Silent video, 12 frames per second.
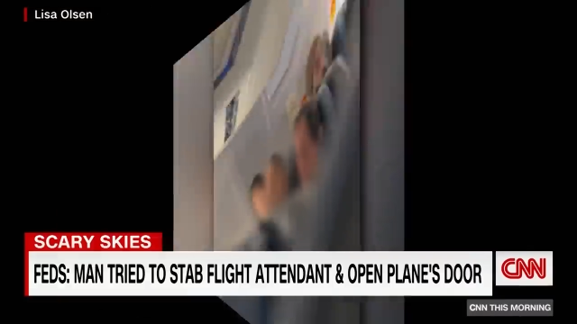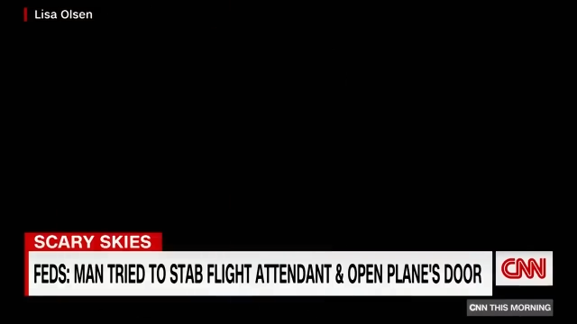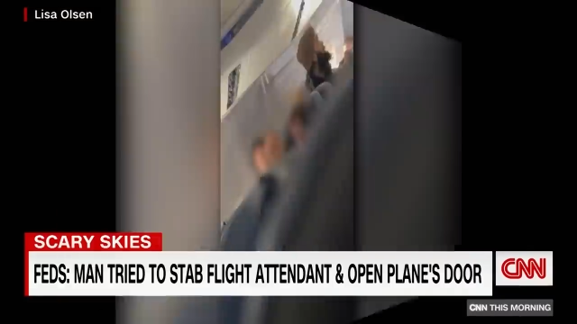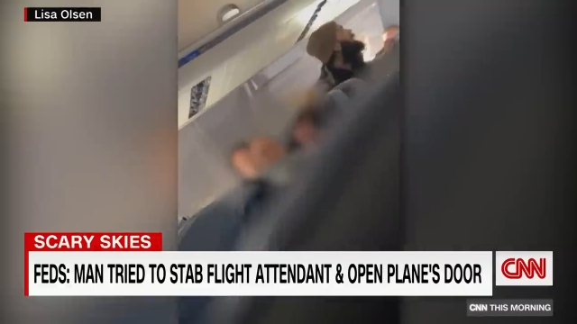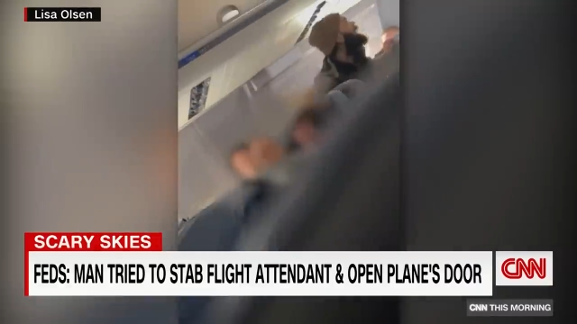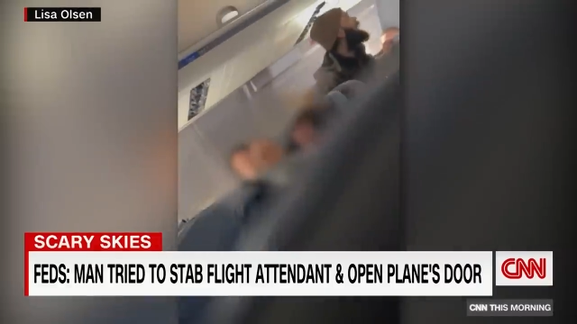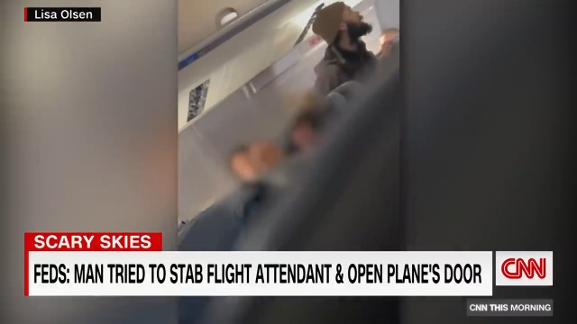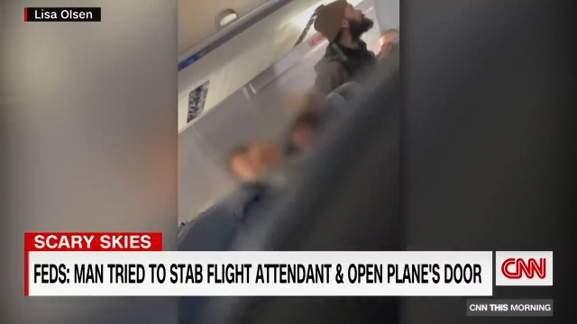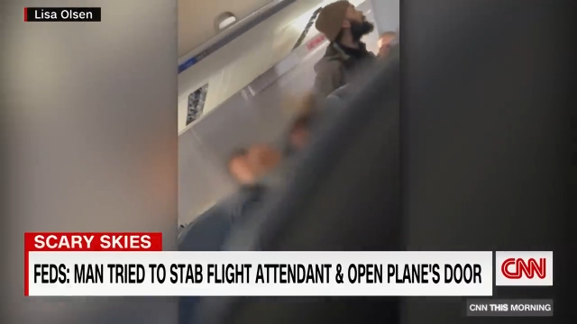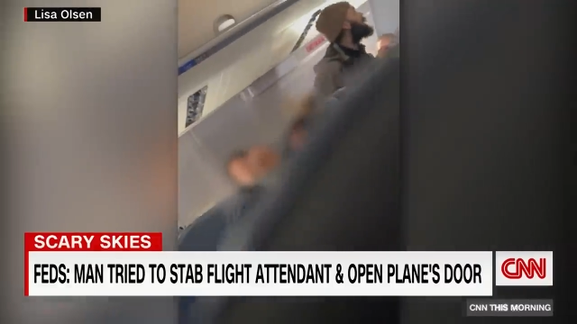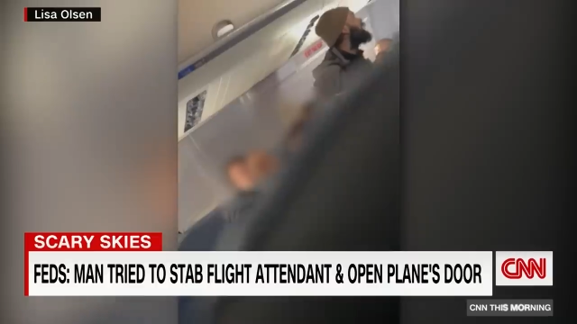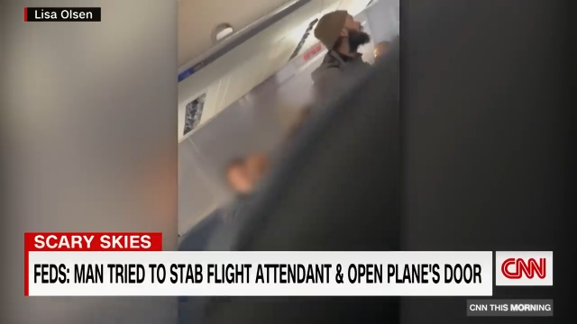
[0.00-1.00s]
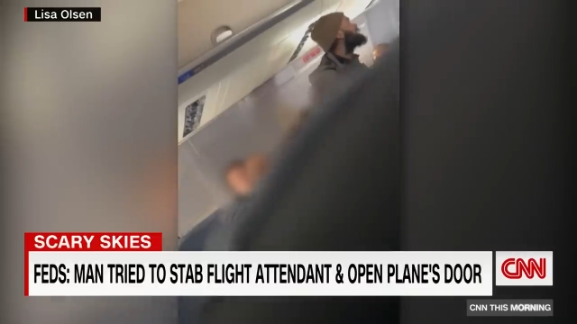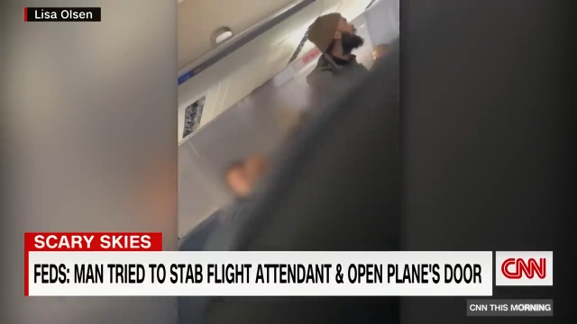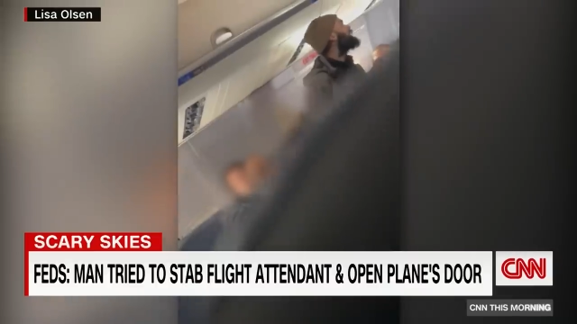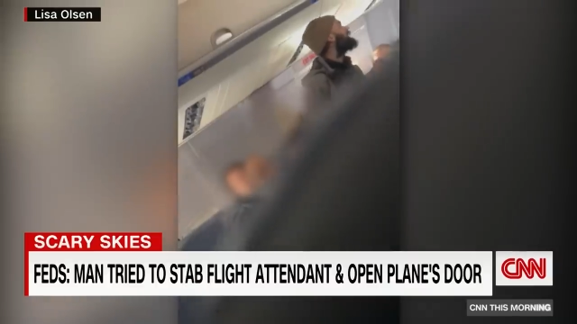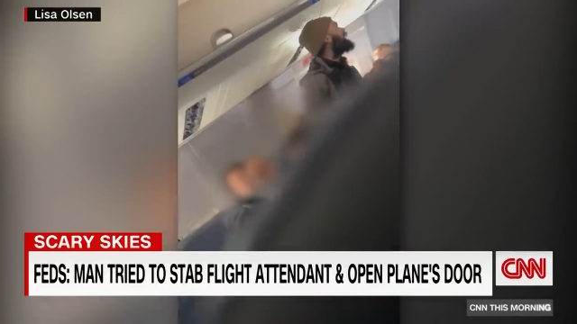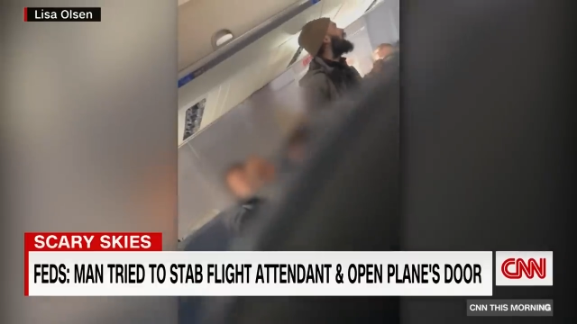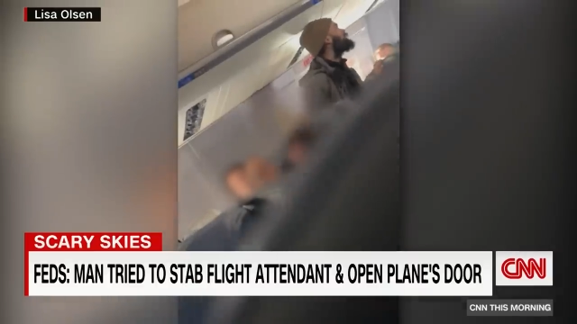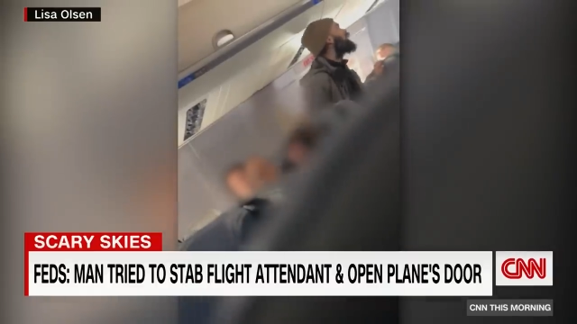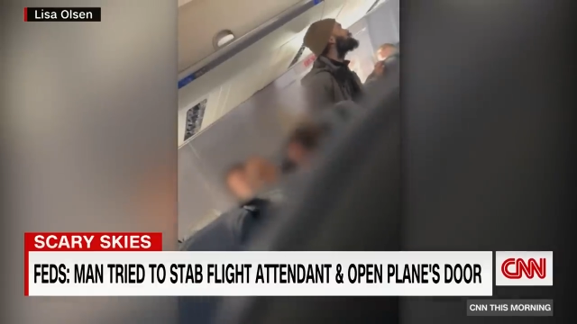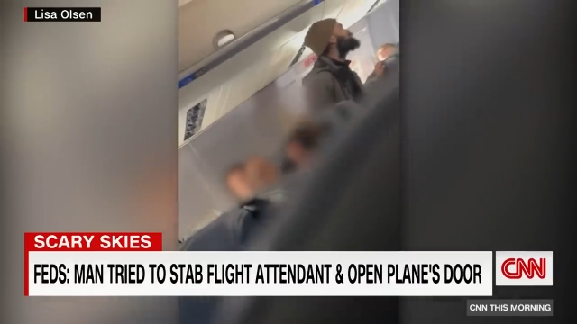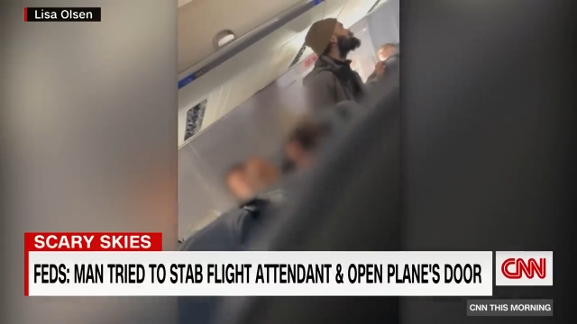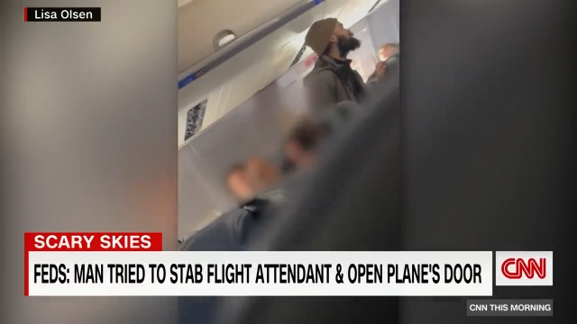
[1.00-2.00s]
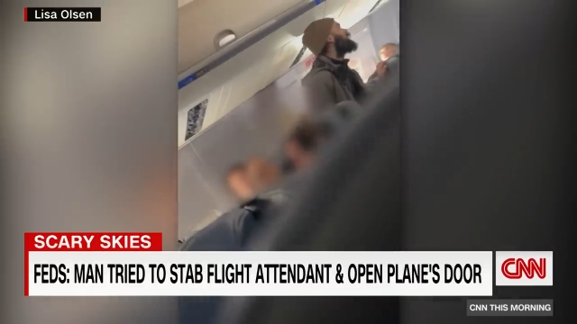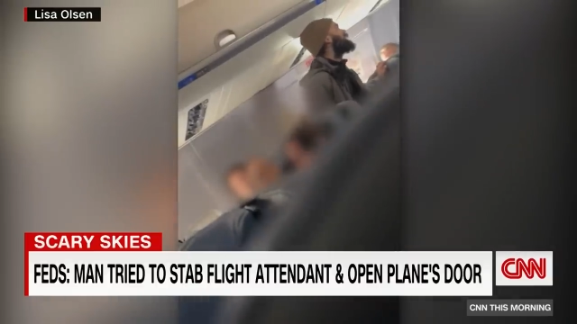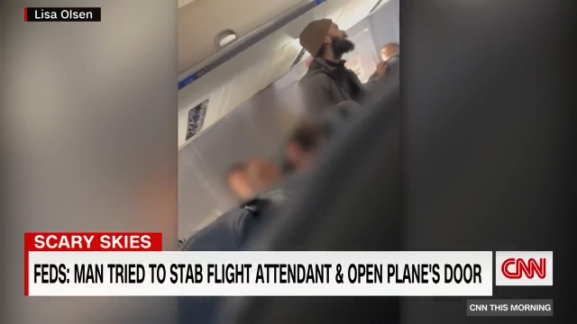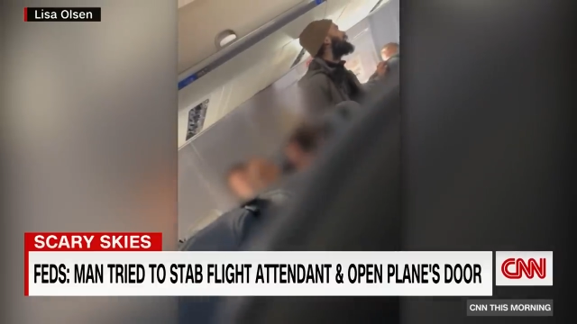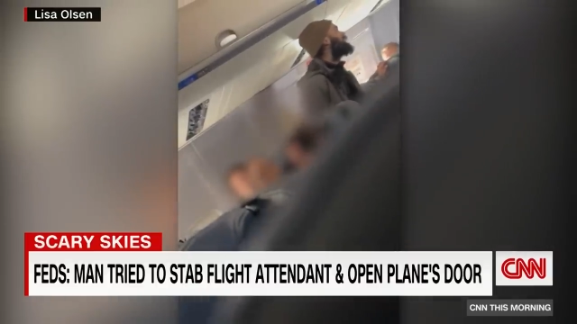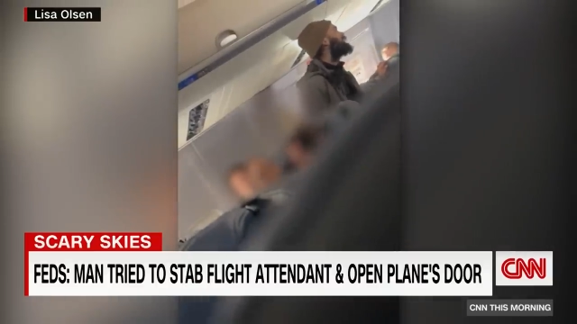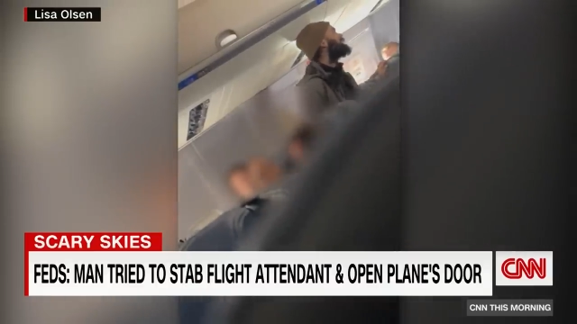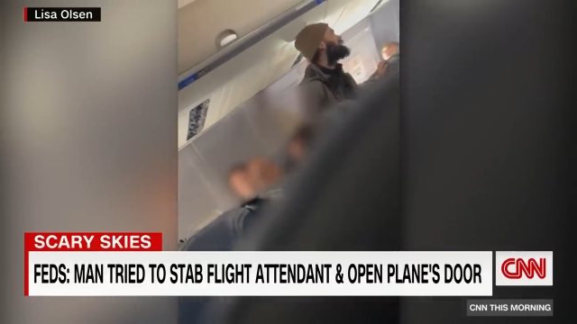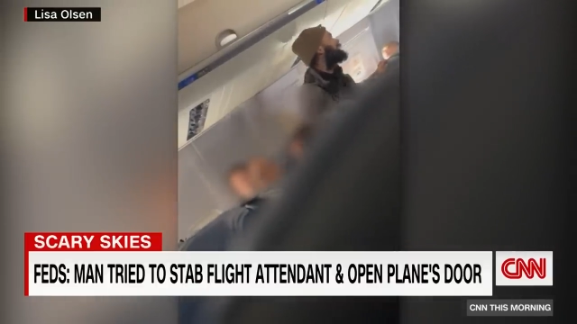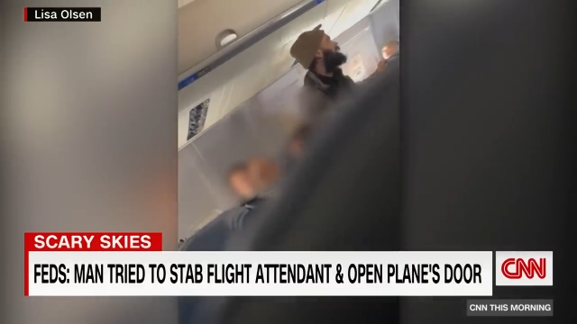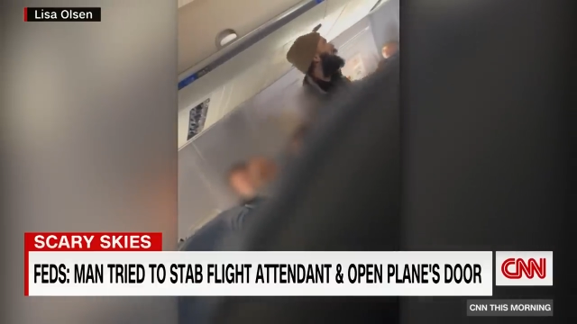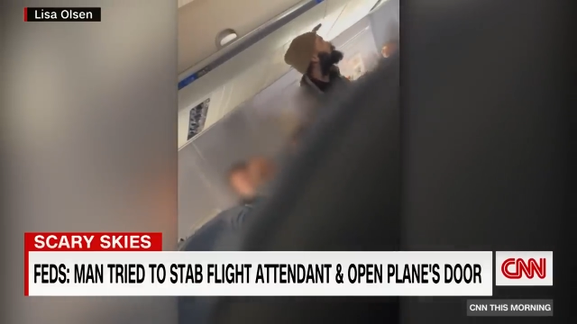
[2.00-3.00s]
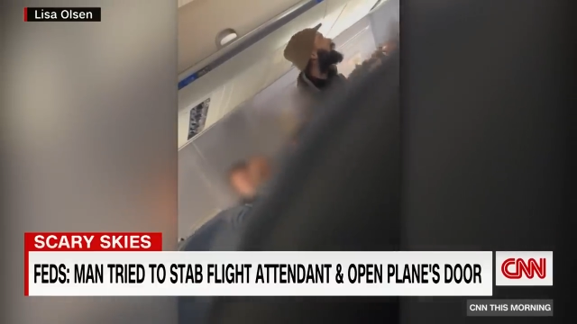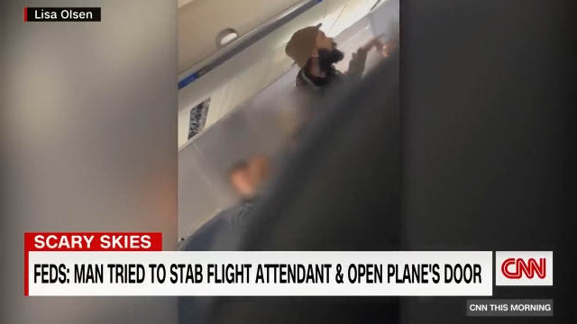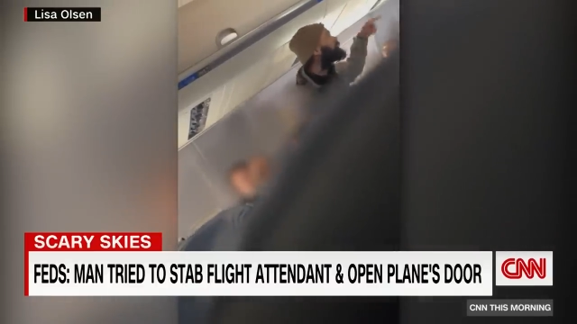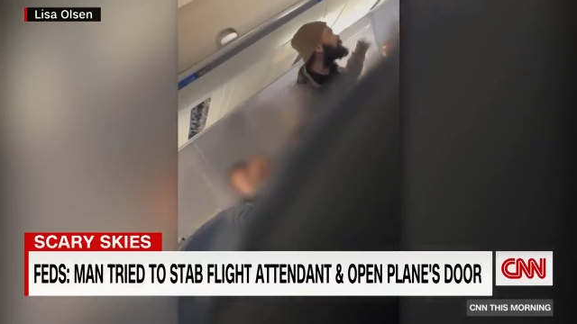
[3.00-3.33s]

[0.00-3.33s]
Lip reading: No face is visible, so there are no lips to read.